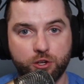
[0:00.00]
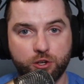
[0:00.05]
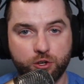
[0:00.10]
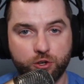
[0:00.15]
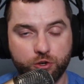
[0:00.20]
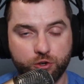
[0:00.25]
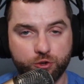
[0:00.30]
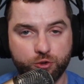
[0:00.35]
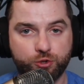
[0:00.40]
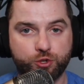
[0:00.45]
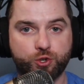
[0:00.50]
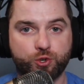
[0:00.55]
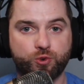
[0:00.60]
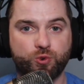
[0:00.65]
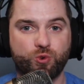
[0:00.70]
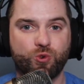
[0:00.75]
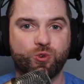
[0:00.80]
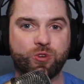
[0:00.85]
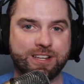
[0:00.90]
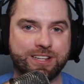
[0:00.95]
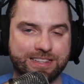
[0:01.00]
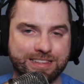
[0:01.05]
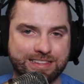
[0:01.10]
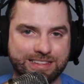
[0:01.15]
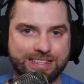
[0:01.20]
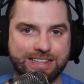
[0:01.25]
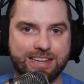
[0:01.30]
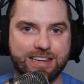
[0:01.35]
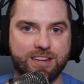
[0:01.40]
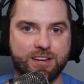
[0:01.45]
neutral,
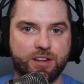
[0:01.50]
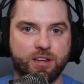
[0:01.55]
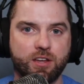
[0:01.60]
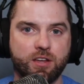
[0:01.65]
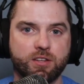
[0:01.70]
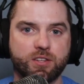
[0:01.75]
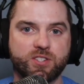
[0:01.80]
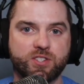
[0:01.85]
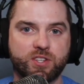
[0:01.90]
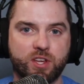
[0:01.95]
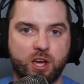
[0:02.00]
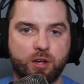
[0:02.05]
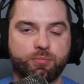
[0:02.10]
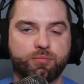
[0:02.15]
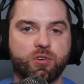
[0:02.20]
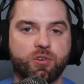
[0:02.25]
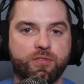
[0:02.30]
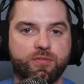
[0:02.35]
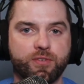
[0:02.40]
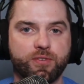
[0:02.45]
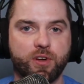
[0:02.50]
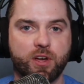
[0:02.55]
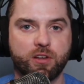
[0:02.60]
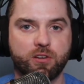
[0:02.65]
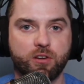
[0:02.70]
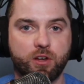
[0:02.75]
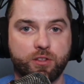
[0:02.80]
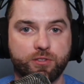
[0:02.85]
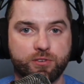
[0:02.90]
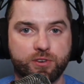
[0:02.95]
clean sound profile
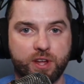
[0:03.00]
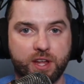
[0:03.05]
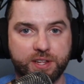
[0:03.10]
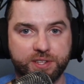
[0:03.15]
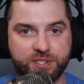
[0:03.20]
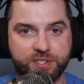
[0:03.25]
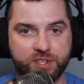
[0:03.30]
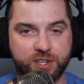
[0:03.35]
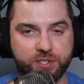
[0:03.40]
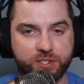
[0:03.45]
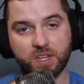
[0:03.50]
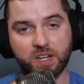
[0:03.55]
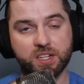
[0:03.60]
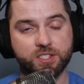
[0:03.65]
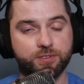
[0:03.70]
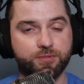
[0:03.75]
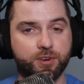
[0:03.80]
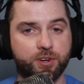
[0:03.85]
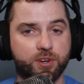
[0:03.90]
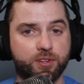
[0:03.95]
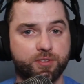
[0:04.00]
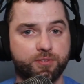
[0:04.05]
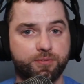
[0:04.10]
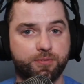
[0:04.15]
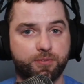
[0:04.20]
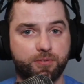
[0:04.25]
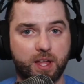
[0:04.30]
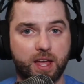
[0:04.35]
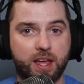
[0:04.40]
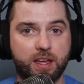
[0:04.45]
on their headset. It's a very
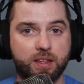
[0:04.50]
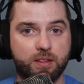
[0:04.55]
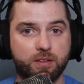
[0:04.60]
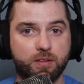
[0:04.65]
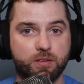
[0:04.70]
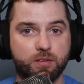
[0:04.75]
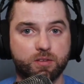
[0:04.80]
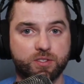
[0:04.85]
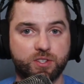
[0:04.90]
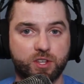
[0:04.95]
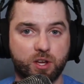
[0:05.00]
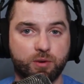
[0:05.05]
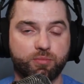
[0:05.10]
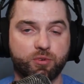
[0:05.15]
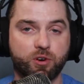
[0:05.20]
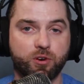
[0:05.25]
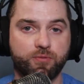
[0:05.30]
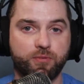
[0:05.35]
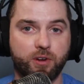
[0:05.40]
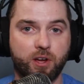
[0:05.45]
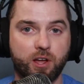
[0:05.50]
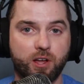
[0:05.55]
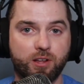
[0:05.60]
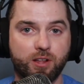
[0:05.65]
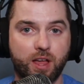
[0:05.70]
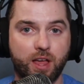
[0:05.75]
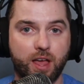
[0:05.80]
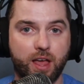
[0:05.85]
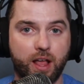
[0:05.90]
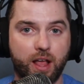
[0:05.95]
flat sound
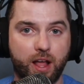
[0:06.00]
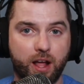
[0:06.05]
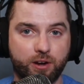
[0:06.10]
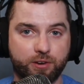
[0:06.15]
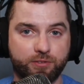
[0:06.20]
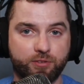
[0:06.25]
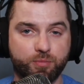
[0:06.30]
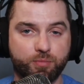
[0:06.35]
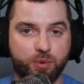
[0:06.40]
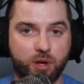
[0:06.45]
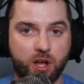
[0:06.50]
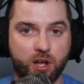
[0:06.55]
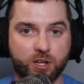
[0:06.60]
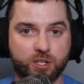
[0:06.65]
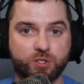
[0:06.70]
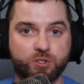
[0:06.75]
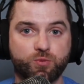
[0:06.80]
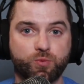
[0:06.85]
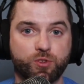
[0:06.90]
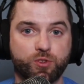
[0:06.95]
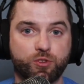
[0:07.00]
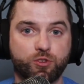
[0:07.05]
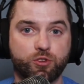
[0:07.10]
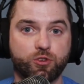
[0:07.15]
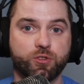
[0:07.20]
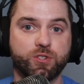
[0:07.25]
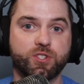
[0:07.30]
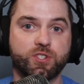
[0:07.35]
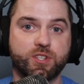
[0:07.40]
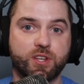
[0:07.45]
profile out of the box with
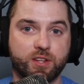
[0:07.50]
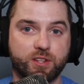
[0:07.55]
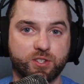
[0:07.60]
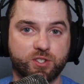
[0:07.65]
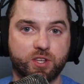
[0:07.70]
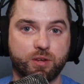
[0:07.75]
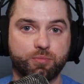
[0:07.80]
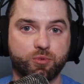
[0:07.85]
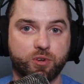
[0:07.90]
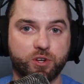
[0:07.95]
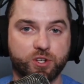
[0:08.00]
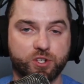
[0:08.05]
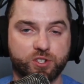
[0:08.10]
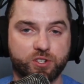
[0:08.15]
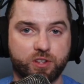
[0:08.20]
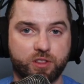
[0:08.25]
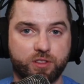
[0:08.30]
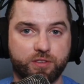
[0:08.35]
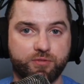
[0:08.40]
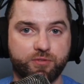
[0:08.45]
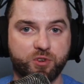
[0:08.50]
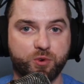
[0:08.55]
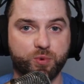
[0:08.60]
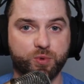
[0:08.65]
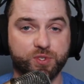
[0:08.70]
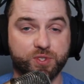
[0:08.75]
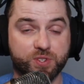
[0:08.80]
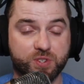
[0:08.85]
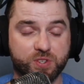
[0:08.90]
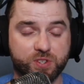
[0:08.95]
good sound separation on the
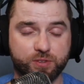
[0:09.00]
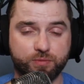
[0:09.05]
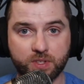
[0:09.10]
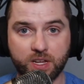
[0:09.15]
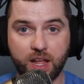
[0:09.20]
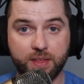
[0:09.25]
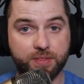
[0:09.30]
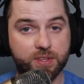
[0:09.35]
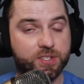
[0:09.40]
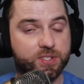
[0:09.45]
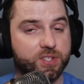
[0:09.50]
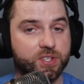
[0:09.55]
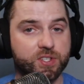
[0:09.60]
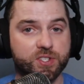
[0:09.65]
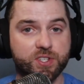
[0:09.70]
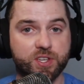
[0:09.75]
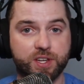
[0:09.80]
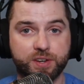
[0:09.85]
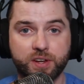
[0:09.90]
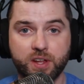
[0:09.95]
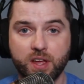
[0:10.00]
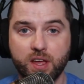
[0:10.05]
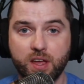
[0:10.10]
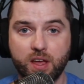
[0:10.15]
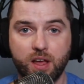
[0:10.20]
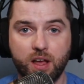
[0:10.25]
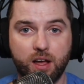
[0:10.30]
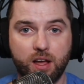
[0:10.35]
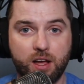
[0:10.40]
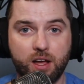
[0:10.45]
frequencies, and they succeed
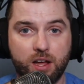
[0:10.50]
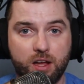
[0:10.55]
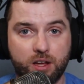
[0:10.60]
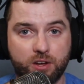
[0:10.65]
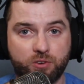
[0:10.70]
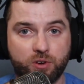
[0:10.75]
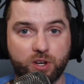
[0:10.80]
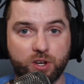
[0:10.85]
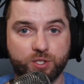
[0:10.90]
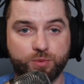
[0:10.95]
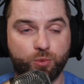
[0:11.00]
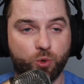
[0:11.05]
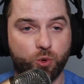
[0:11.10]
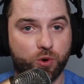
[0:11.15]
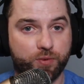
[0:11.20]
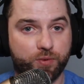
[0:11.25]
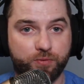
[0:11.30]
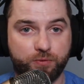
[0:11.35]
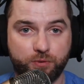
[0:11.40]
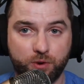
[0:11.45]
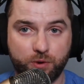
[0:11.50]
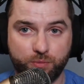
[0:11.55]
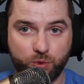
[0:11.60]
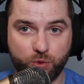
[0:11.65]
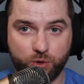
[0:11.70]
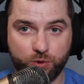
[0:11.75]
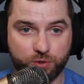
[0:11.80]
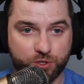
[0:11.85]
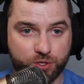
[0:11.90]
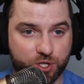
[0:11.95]
across the board. And from
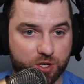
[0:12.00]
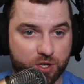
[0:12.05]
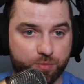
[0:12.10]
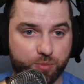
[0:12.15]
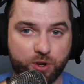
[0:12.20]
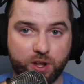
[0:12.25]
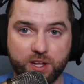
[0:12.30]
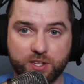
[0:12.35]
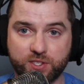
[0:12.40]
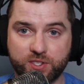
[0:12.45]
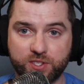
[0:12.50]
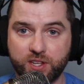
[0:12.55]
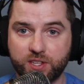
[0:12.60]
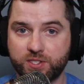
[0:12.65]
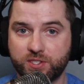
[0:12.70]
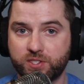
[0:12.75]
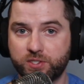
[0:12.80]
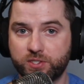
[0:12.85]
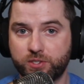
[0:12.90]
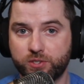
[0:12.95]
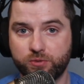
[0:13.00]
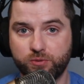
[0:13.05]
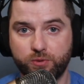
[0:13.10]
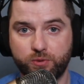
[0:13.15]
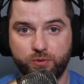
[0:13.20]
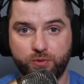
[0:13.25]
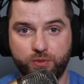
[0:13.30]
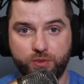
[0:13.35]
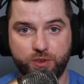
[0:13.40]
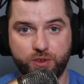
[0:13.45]
their cheaper headsets
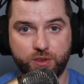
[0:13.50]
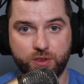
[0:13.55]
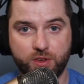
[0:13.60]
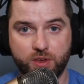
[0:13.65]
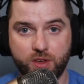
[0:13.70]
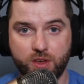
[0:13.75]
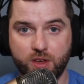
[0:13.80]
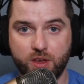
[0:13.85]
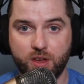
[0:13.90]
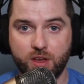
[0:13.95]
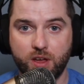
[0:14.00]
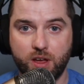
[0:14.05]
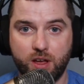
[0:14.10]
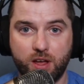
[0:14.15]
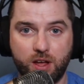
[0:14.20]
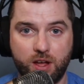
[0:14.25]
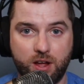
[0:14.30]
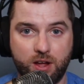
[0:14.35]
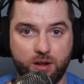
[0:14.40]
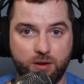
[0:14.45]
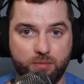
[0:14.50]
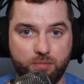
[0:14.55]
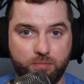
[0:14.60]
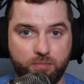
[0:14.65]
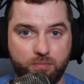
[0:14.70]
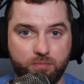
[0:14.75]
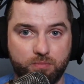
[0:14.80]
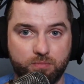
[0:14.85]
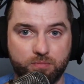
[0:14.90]
to the $200